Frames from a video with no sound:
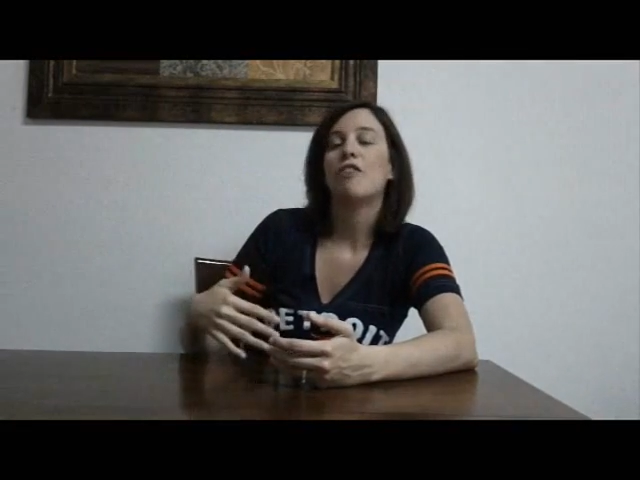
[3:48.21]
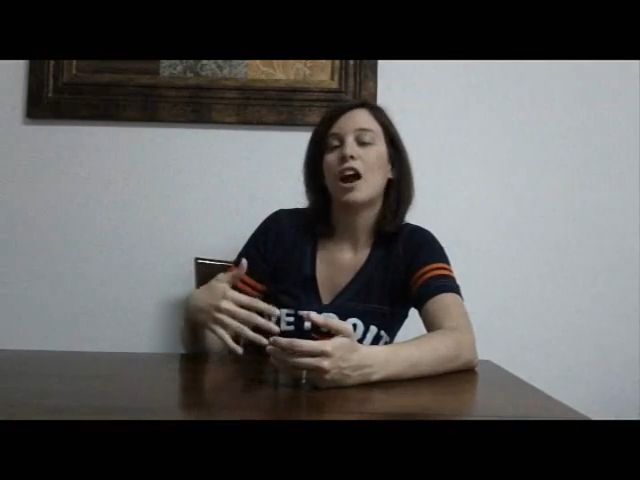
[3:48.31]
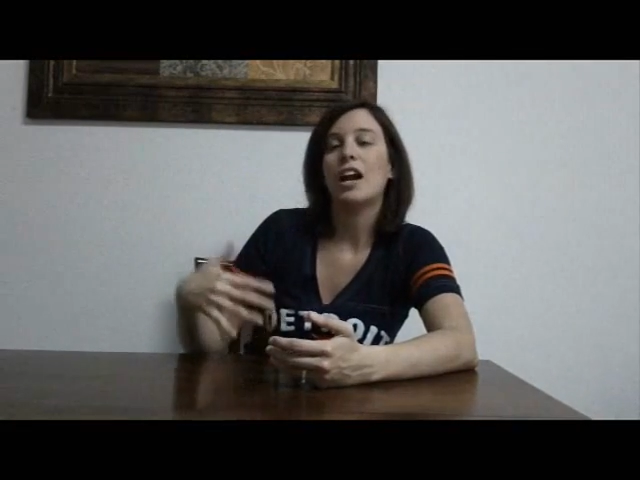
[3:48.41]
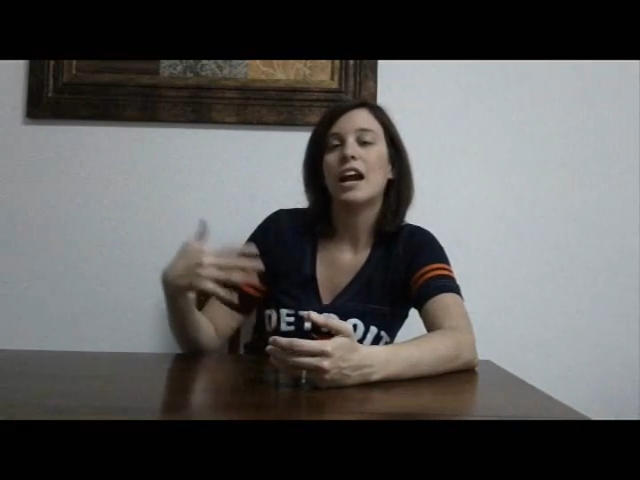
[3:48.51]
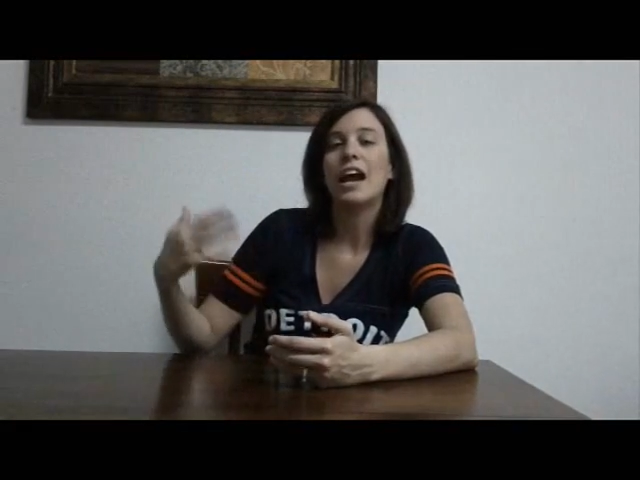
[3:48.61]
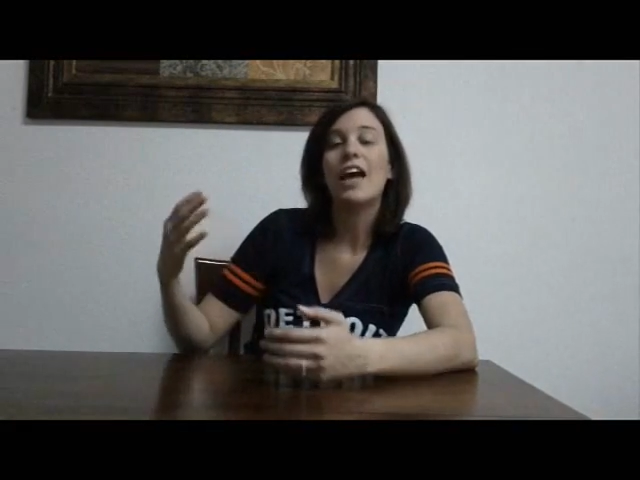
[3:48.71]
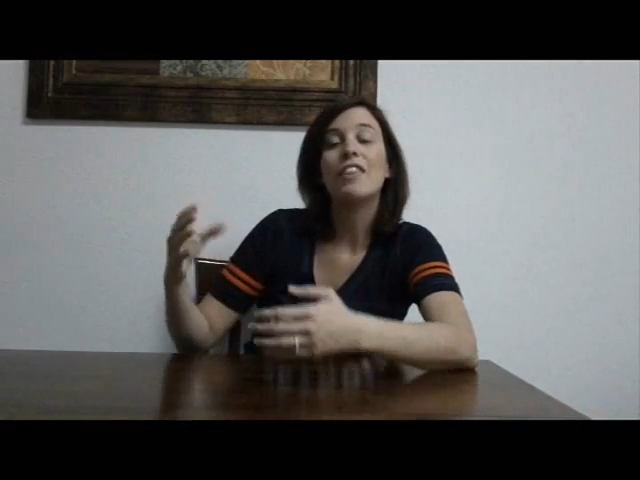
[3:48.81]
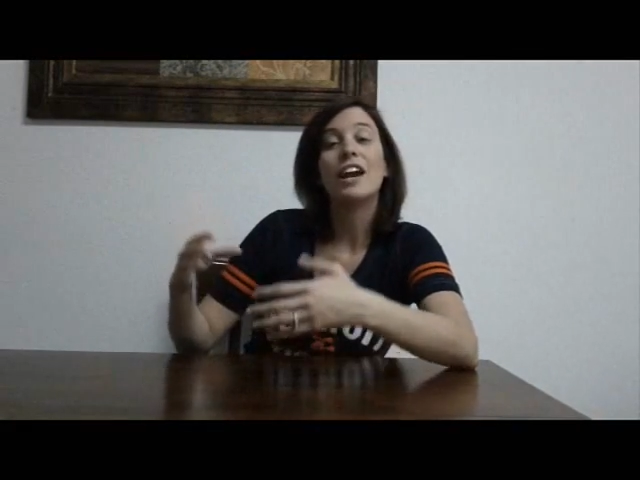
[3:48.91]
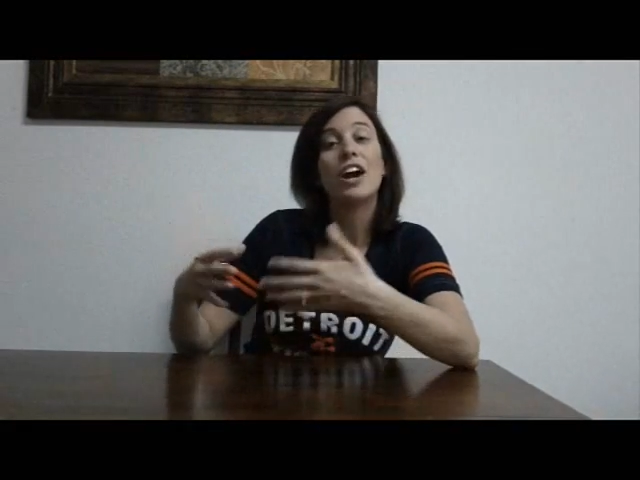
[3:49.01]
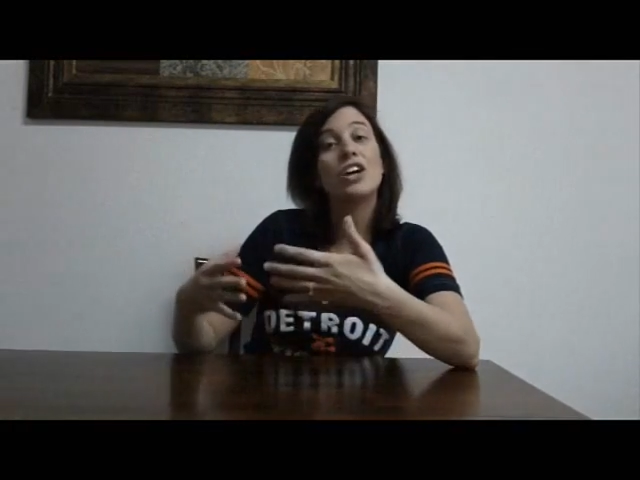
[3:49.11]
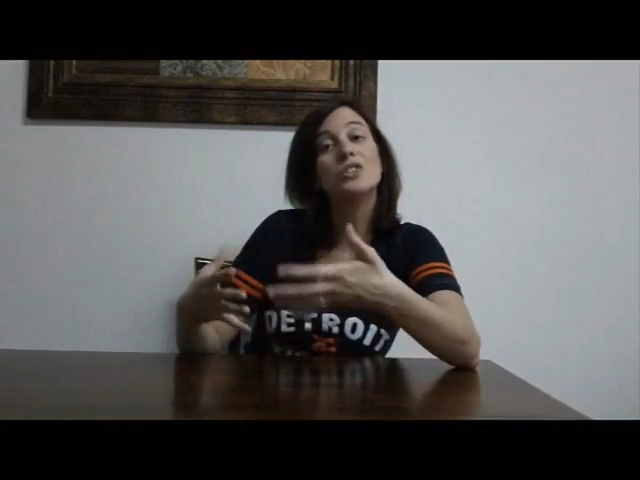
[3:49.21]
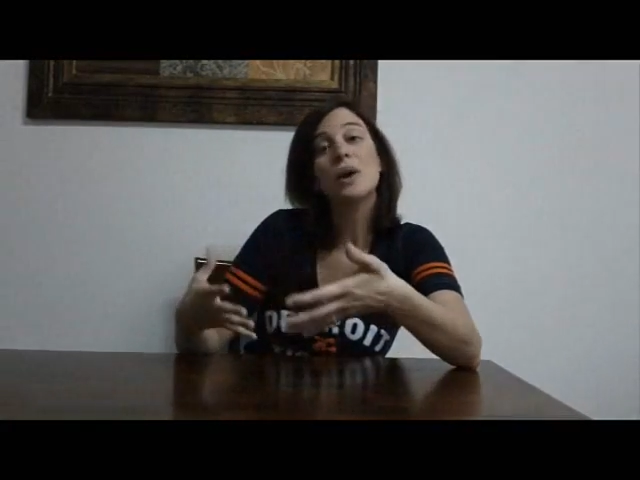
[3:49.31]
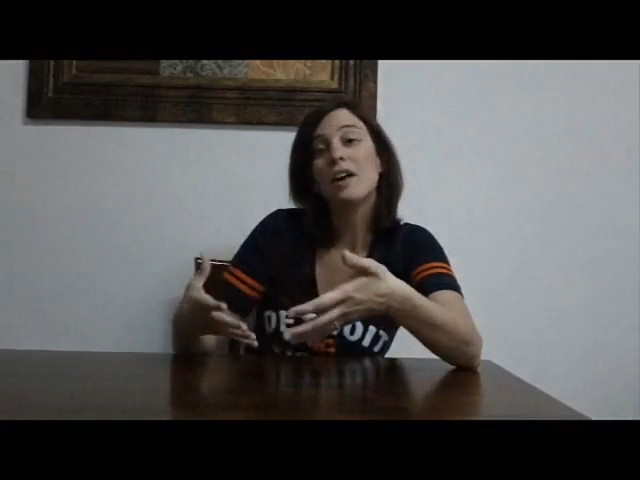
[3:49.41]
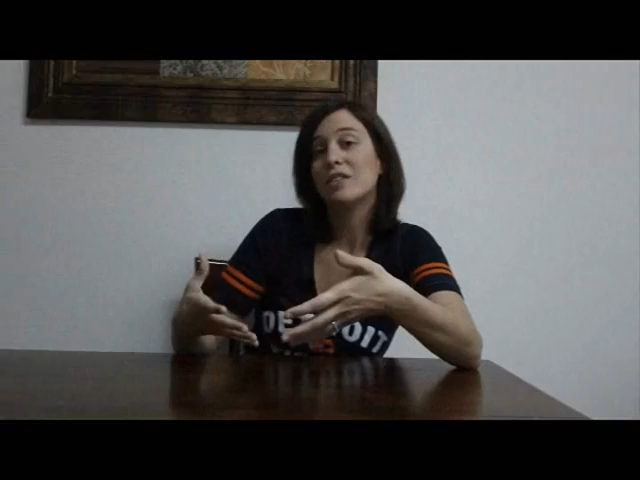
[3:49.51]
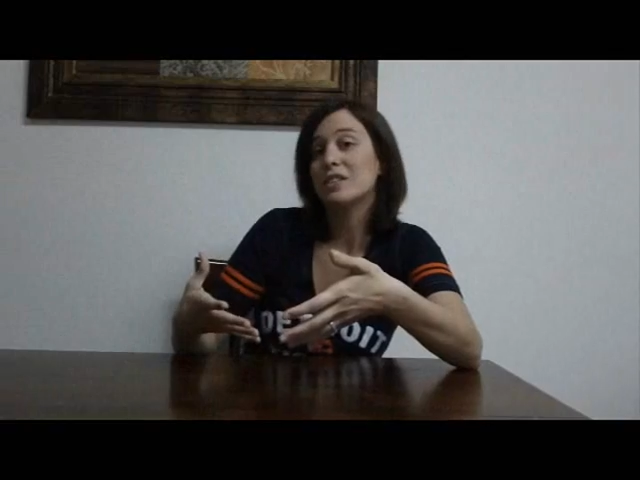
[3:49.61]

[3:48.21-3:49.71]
Friday, and then I also have a